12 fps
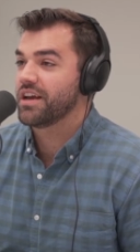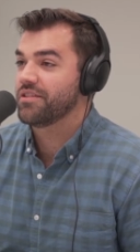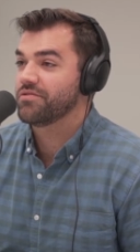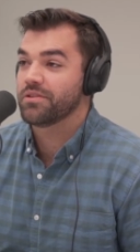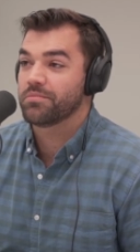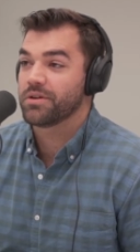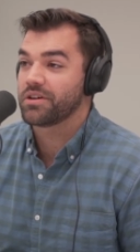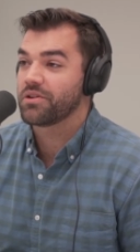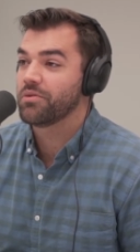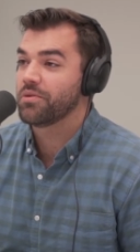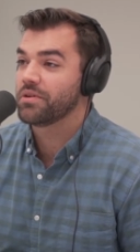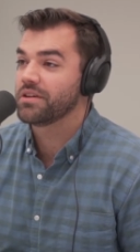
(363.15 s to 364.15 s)
kind of flipping a
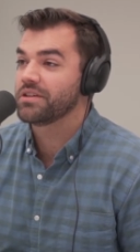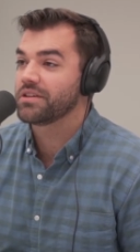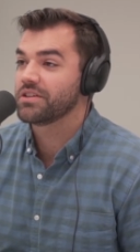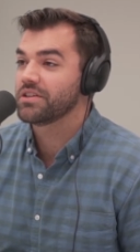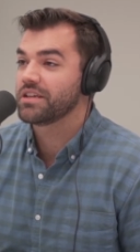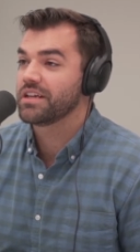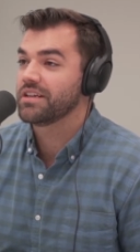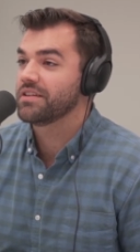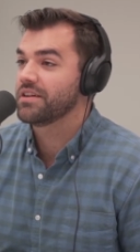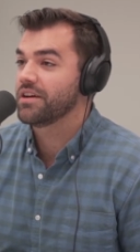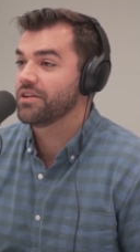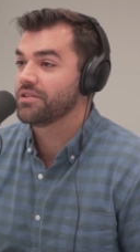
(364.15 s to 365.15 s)
coin. You get in
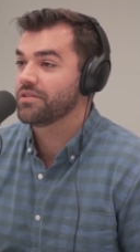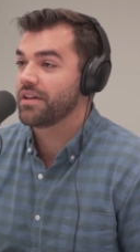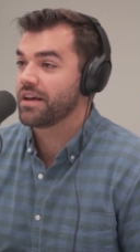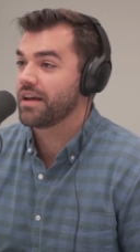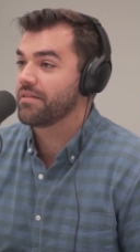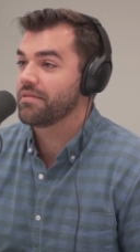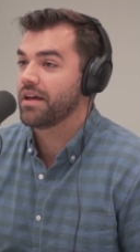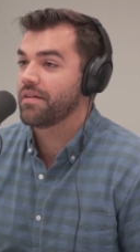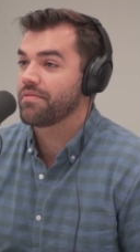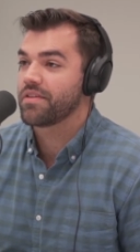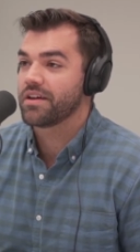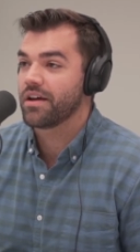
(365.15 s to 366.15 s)
there and you're like, I
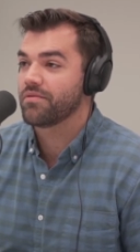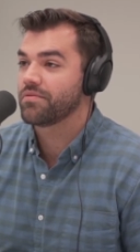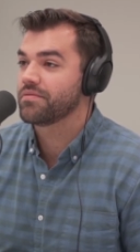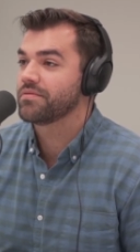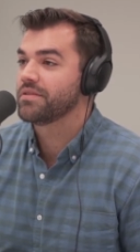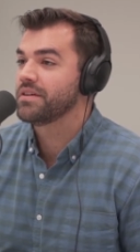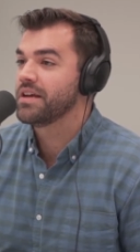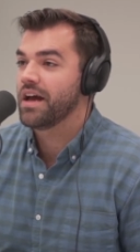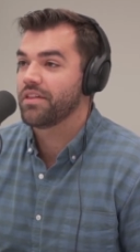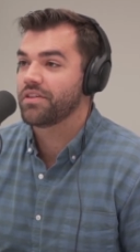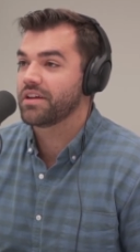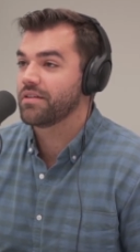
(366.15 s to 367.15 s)
think
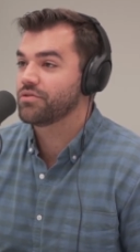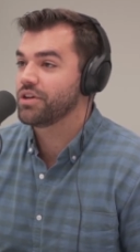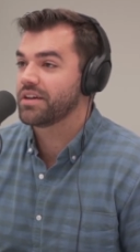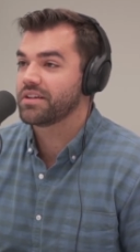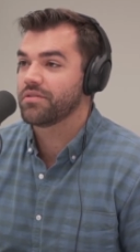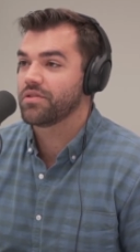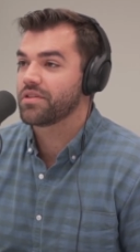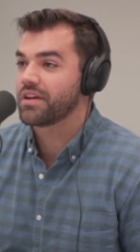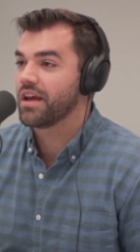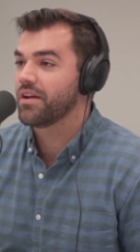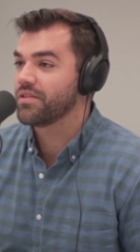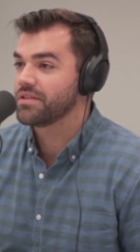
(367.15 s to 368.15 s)
I've checked
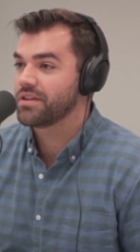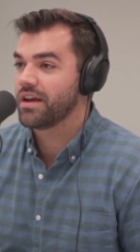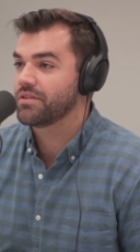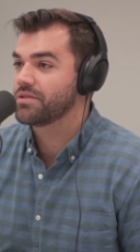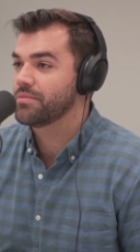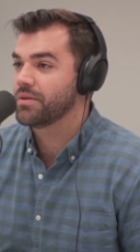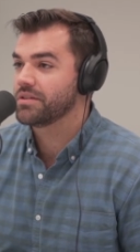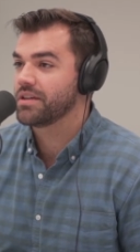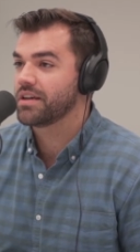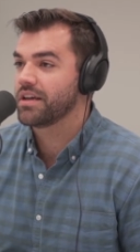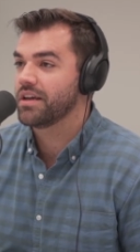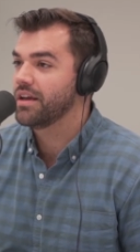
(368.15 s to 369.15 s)
everything out on this house the best
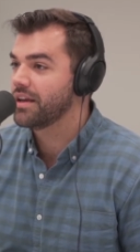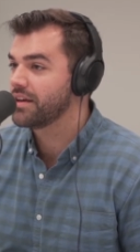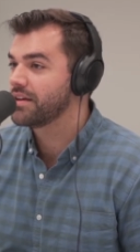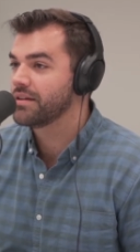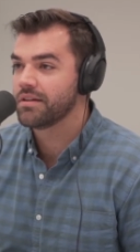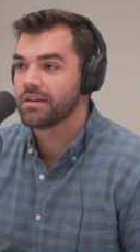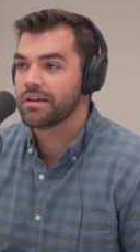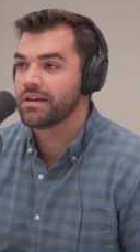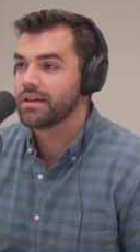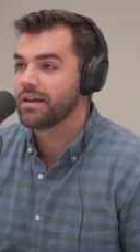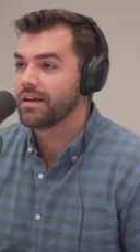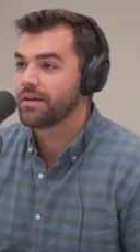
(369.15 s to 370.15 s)
I can.
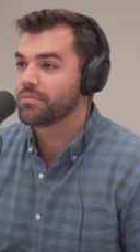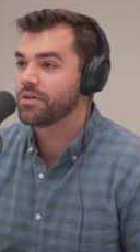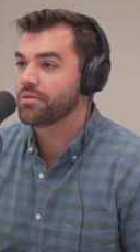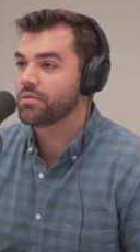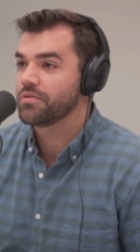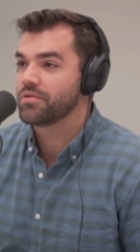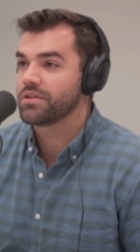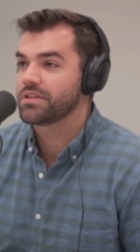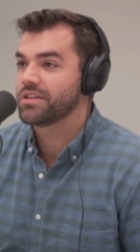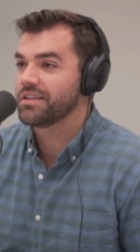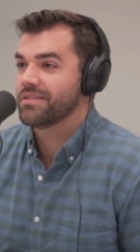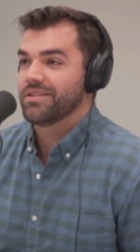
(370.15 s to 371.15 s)
You know, we've
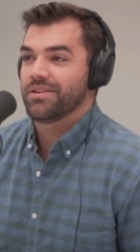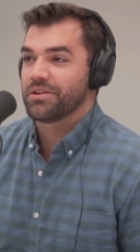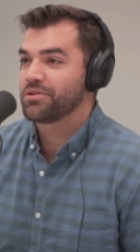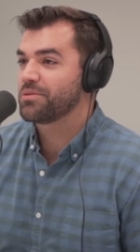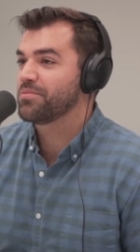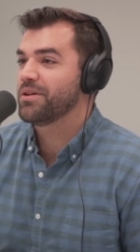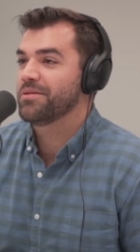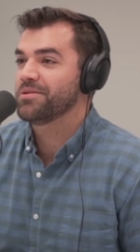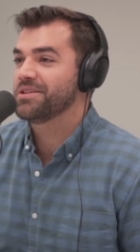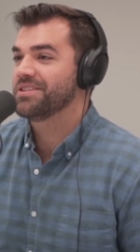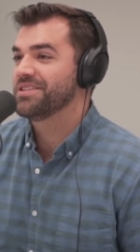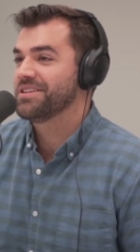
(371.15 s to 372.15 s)
looked at electric,
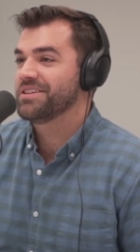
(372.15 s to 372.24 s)
plumbing,